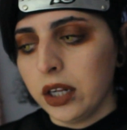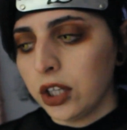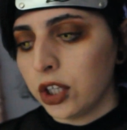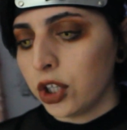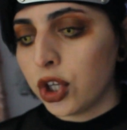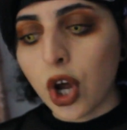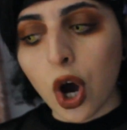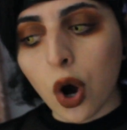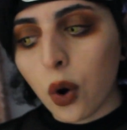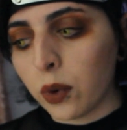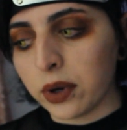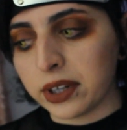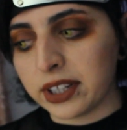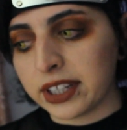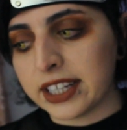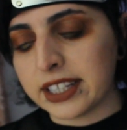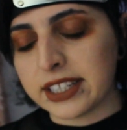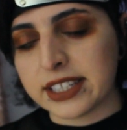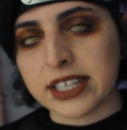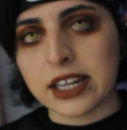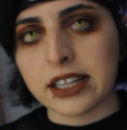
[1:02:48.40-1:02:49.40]
No one
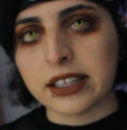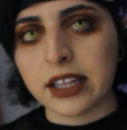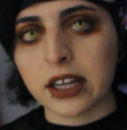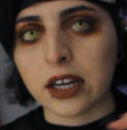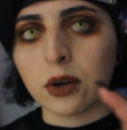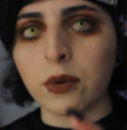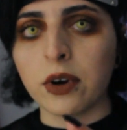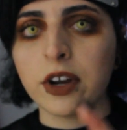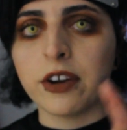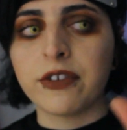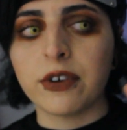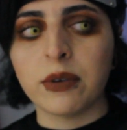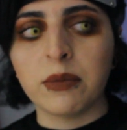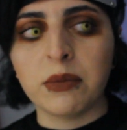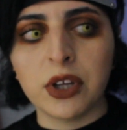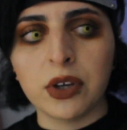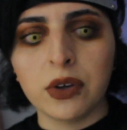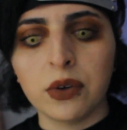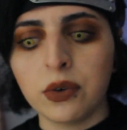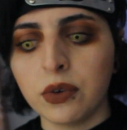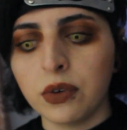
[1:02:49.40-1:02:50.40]
can take that away from
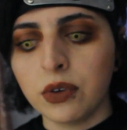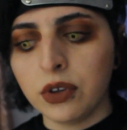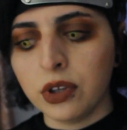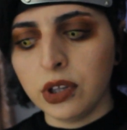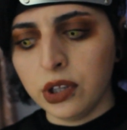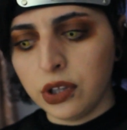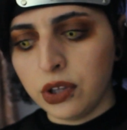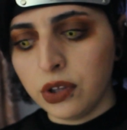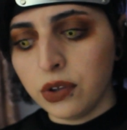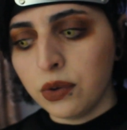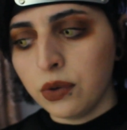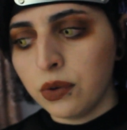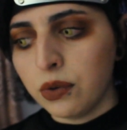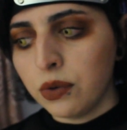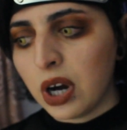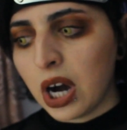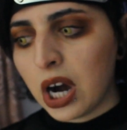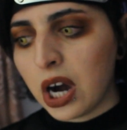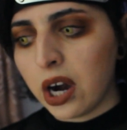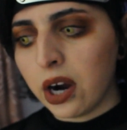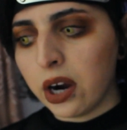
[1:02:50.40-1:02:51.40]
you.
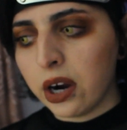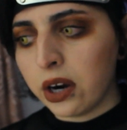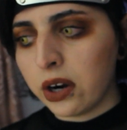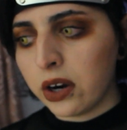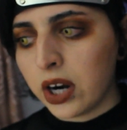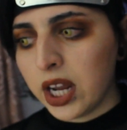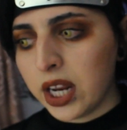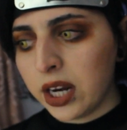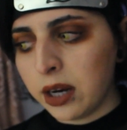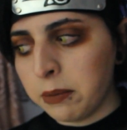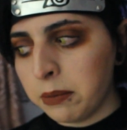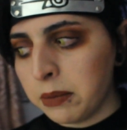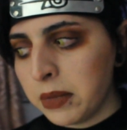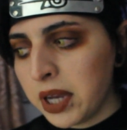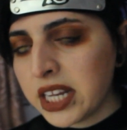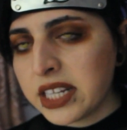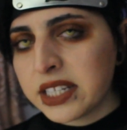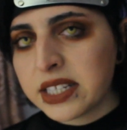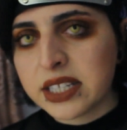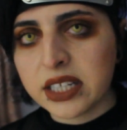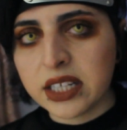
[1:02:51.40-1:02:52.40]
You are an
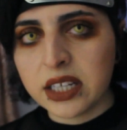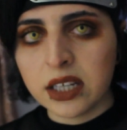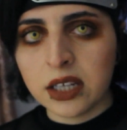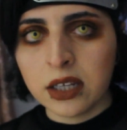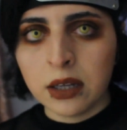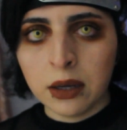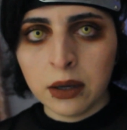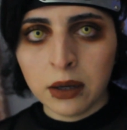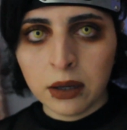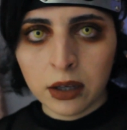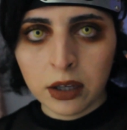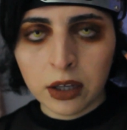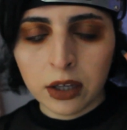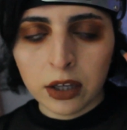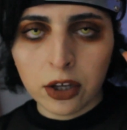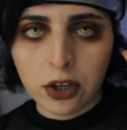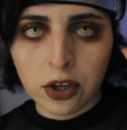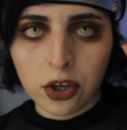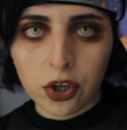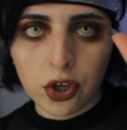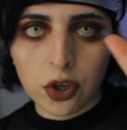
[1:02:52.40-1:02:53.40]
amazing
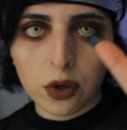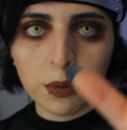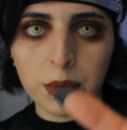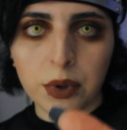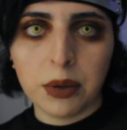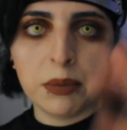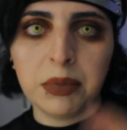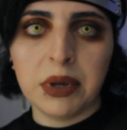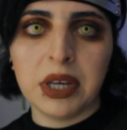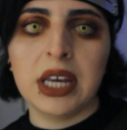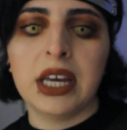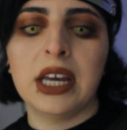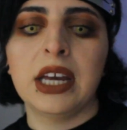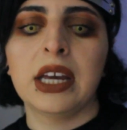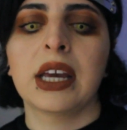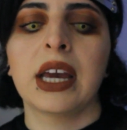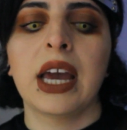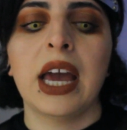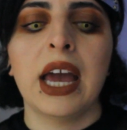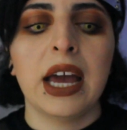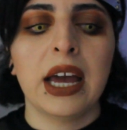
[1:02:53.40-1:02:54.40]
human
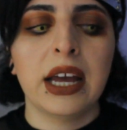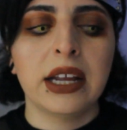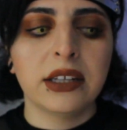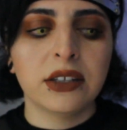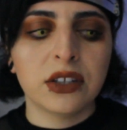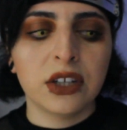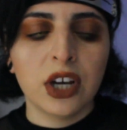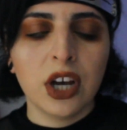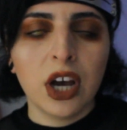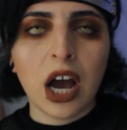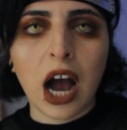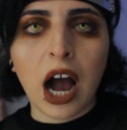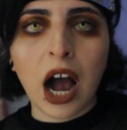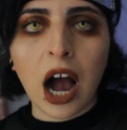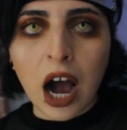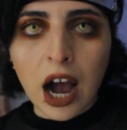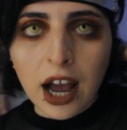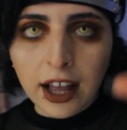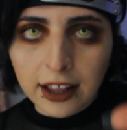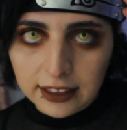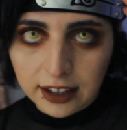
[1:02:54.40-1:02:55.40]
being, and
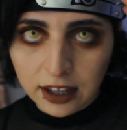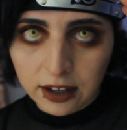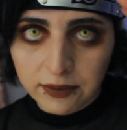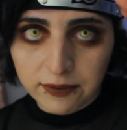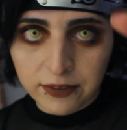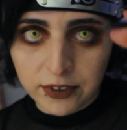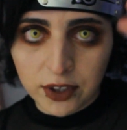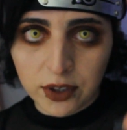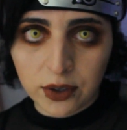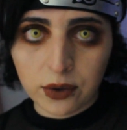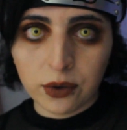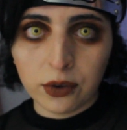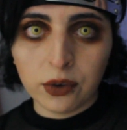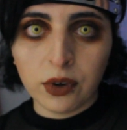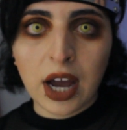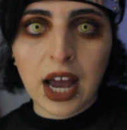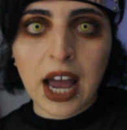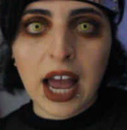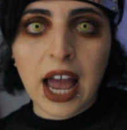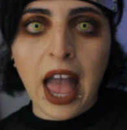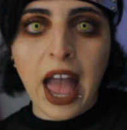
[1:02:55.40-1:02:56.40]
I love you.
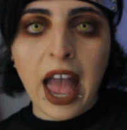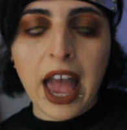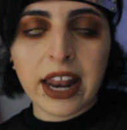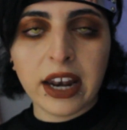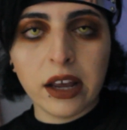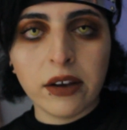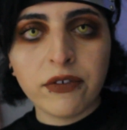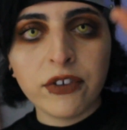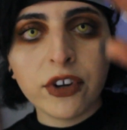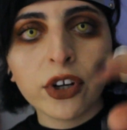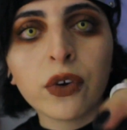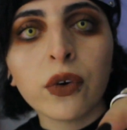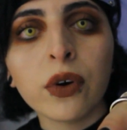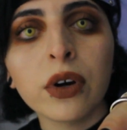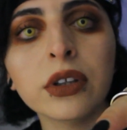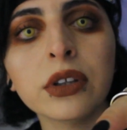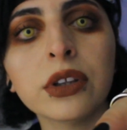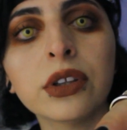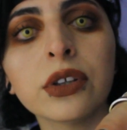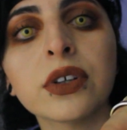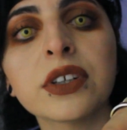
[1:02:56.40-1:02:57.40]
And if you're
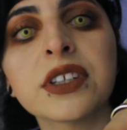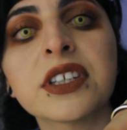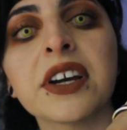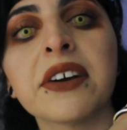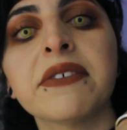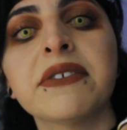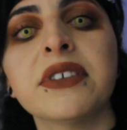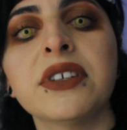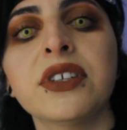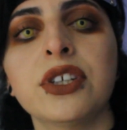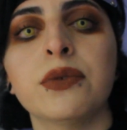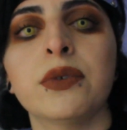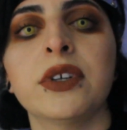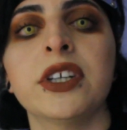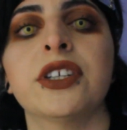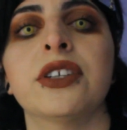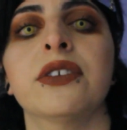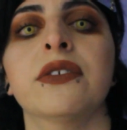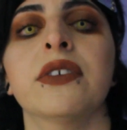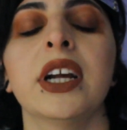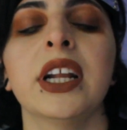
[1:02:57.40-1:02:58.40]
going through a tough
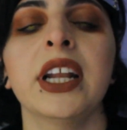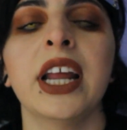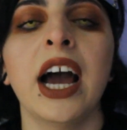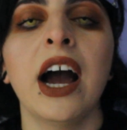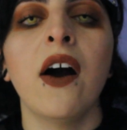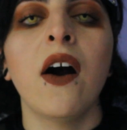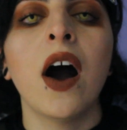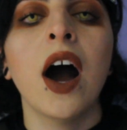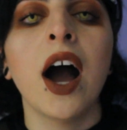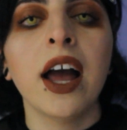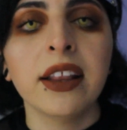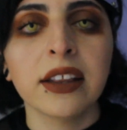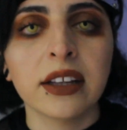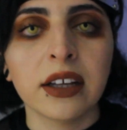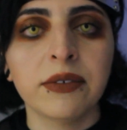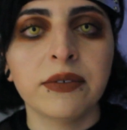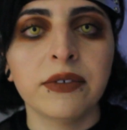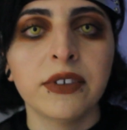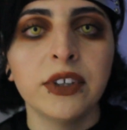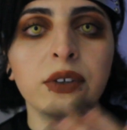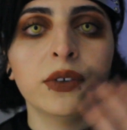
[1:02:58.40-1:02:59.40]
situation right now, I
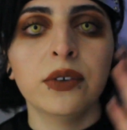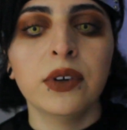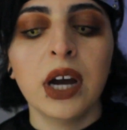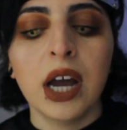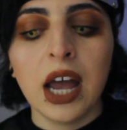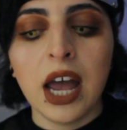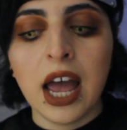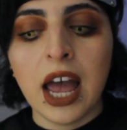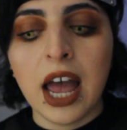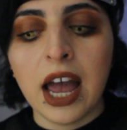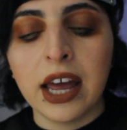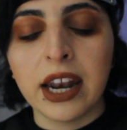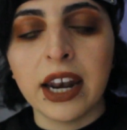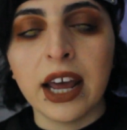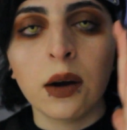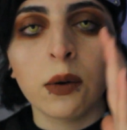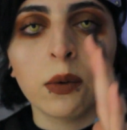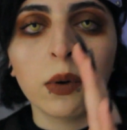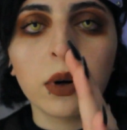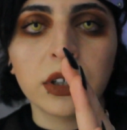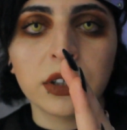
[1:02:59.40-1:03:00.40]
love you, and
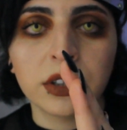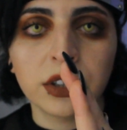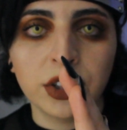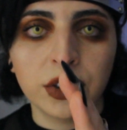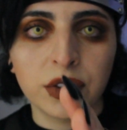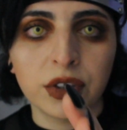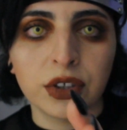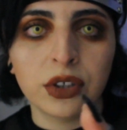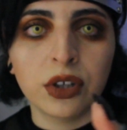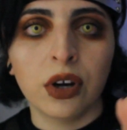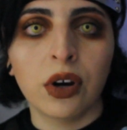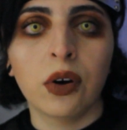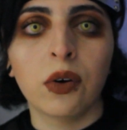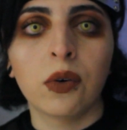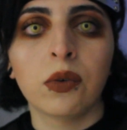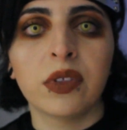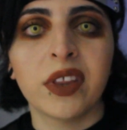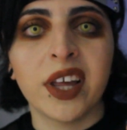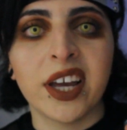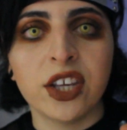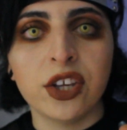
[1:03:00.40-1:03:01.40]
I want you to
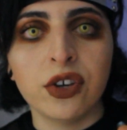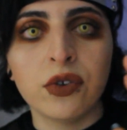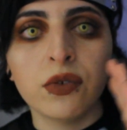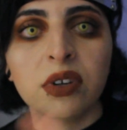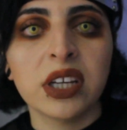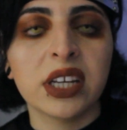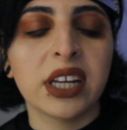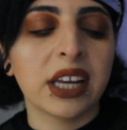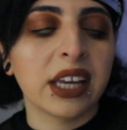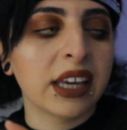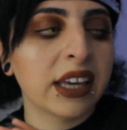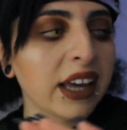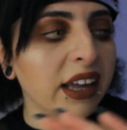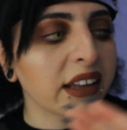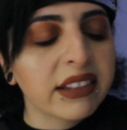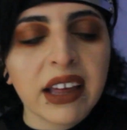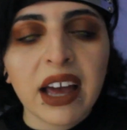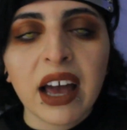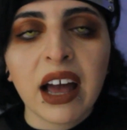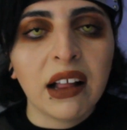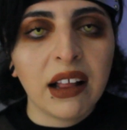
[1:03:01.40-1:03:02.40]
know that you need to
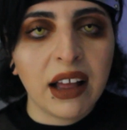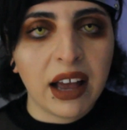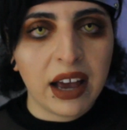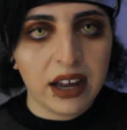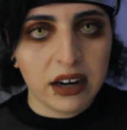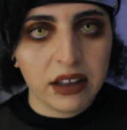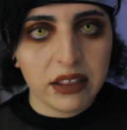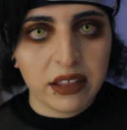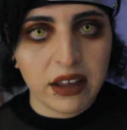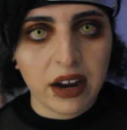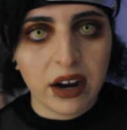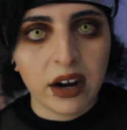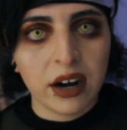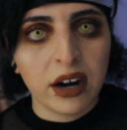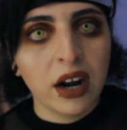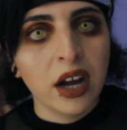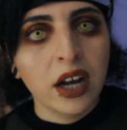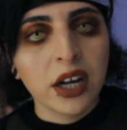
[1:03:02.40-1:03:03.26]
get the hell out of there.